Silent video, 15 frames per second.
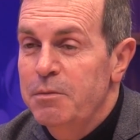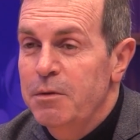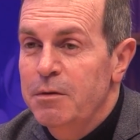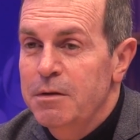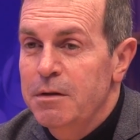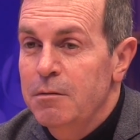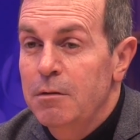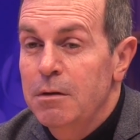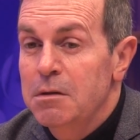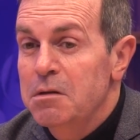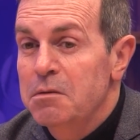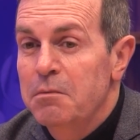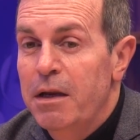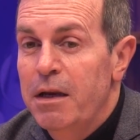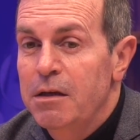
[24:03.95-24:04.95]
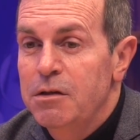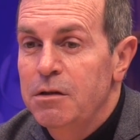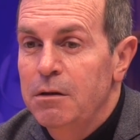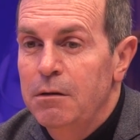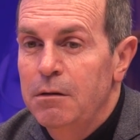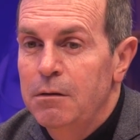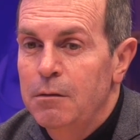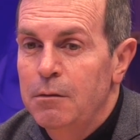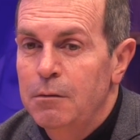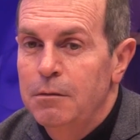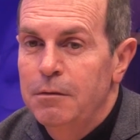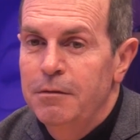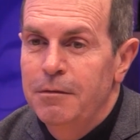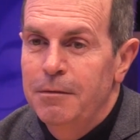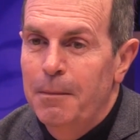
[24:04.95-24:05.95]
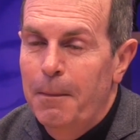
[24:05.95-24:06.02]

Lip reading: because I was managing, you know,